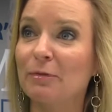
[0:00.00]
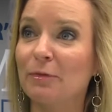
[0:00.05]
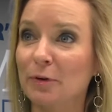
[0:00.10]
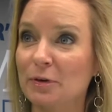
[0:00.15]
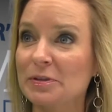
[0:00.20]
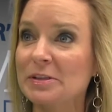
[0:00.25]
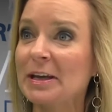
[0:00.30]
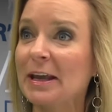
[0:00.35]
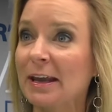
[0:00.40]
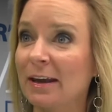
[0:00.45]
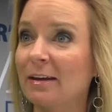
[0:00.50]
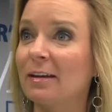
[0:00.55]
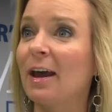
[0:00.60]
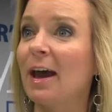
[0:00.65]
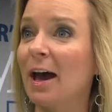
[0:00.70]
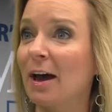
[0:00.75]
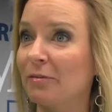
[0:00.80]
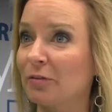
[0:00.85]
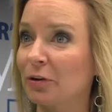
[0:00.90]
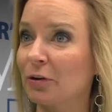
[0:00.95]
firsthand
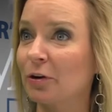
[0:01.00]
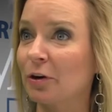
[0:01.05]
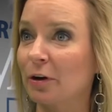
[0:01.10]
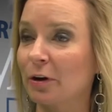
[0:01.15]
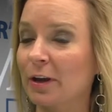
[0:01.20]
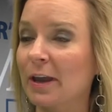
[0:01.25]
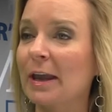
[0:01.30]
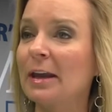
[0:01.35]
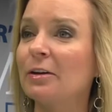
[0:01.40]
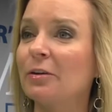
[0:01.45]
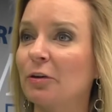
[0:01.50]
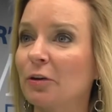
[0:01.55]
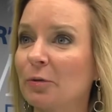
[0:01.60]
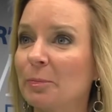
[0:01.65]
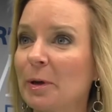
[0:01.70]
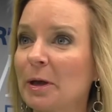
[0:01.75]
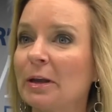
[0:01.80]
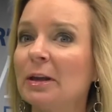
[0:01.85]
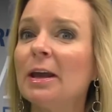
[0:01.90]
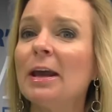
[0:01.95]
after Hurricane
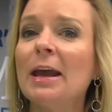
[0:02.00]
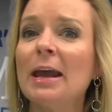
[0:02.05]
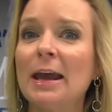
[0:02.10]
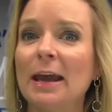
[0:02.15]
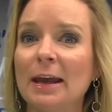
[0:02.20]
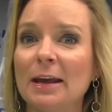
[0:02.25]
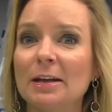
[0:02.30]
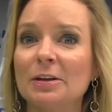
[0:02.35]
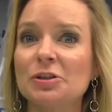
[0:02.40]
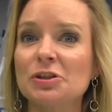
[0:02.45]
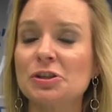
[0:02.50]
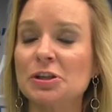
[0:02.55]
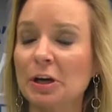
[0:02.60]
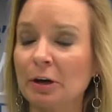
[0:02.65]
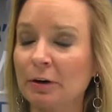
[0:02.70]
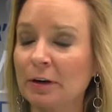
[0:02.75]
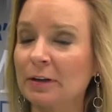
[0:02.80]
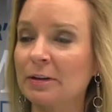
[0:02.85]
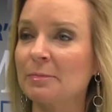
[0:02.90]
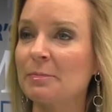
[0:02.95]
Irma, and
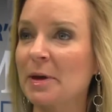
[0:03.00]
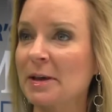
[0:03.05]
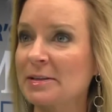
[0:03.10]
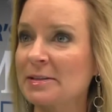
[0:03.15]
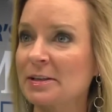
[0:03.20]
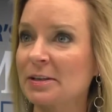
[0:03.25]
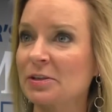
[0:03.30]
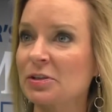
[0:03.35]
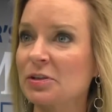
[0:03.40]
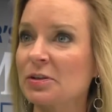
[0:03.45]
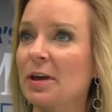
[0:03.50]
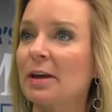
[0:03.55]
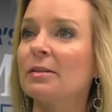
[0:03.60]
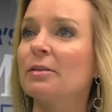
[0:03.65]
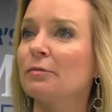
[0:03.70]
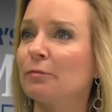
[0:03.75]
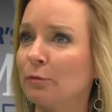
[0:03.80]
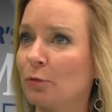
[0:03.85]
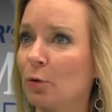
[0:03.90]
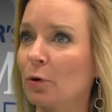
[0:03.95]
sharing the message that
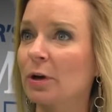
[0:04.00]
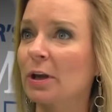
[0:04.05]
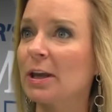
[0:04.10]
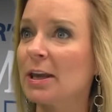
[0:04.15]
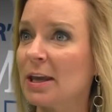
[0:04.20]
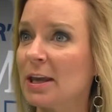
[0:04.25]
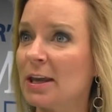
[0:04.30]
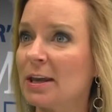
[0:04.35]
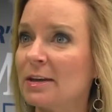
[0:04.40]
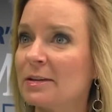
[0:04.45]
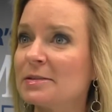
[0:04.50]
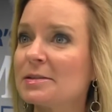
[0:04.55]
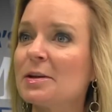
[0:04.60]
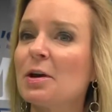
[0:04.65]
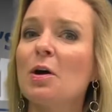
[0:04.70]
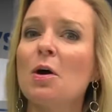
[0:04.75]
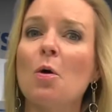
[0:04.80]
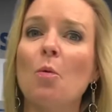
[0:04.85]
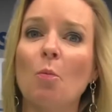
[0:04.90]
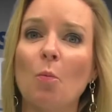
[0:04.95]
the Florida Keys,
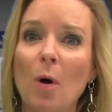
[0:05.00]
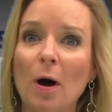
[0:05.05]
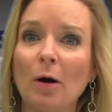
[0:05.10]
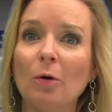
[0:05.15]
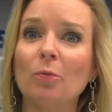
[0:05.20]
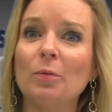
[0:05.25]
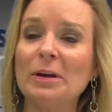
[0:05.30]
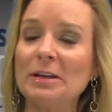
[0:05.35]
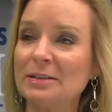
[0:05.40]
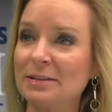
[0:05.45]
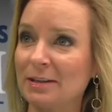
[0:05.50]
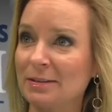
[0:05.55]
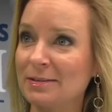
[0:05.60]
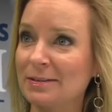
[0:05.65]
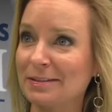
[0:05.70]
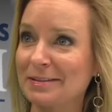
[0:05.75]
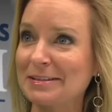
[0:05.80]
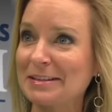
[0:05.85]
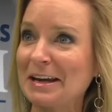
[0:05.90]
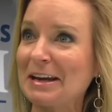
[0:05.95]
while we did
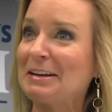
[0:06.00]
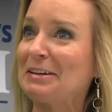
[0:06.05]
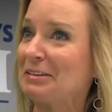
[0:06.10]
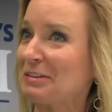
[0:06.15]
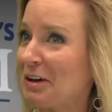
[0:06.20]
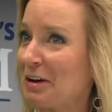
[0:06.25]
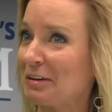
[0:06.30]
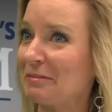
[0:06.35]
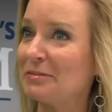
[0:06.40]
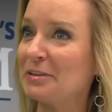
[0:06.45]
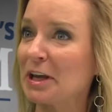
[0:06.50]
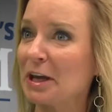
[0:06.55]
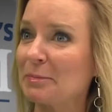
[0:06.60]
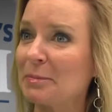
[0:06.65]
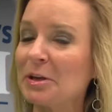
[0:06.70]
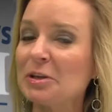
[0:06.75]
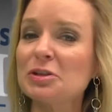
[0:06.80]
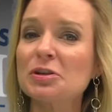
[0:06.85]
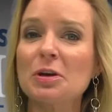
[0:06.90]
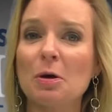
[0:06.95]
sustain a lot of
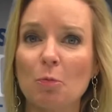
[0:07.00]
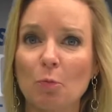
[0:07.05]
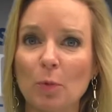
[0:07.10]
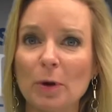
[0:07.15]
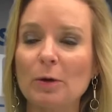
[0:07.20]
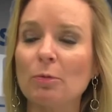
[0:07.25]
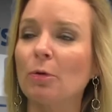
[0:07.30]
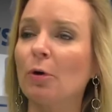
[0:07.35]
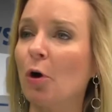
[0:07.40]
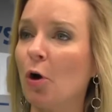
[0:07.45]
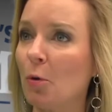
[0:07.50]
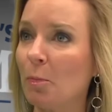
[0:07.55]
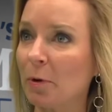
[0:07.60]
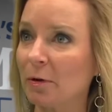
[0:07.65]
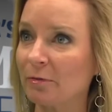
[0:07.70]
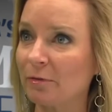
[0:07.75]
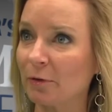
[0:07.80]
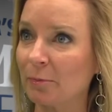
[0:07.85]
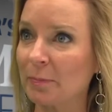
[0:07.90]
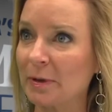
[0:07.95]
damage, we were
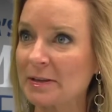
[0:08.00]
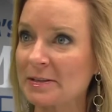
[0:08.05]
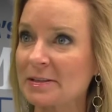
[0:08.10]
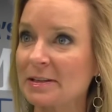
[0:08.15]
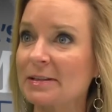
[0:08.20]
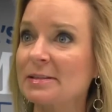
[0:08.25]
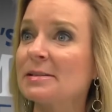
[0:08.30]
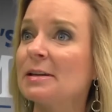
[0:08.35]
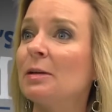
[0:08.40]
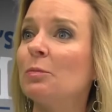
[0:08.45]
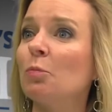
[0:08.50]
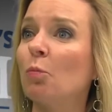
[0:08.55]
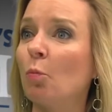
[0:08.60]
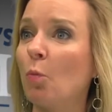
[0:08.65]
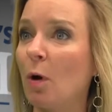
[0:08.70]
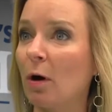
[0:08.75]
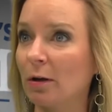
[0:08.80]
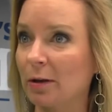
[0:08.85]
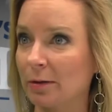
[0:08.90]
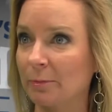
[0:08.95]
open for business and
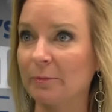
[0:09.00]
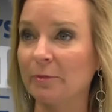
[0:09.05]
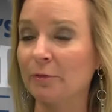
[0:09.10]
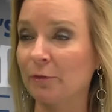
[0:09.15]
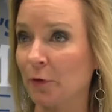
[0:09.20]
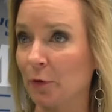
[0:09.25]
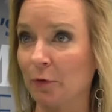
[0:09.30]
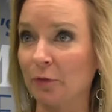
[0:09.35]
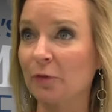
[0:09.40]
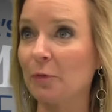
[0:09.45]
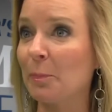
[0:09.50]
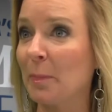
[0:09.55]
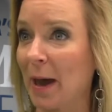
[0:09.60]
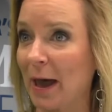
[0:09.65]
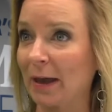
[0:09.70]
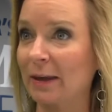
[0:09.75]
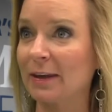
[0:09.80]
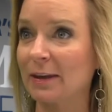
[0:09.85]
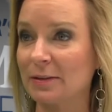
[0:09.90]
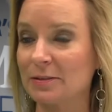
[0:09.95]
welcomed folks
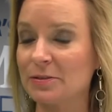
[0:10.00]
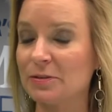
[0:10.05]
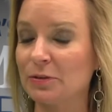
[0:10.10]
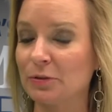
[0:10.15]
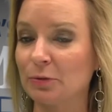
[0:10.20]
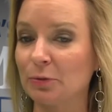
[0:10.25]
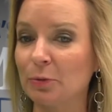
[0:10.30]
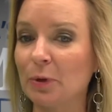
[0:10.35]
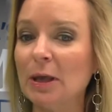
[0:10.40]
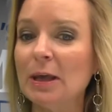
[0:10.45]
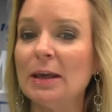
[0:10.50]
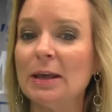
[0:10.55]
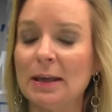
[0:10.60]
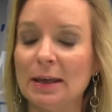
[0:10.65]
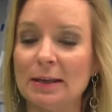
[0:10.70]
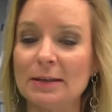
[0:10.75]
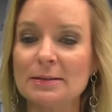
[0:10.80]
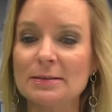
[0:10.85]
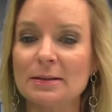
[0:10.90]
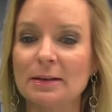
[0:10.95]
back into
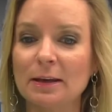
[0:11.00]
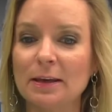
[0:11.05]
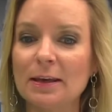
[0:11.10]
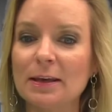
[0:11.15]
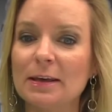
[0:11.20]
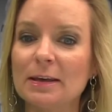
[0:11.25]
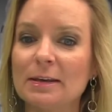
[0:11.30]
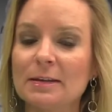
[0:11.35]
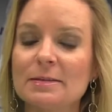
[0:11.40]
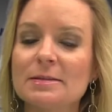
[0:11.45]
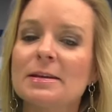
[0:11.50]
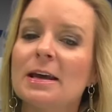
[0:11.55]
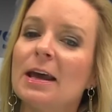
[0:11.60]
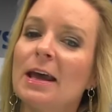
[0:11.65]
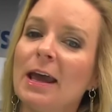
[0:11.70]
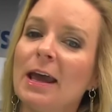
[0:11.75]
the Keys.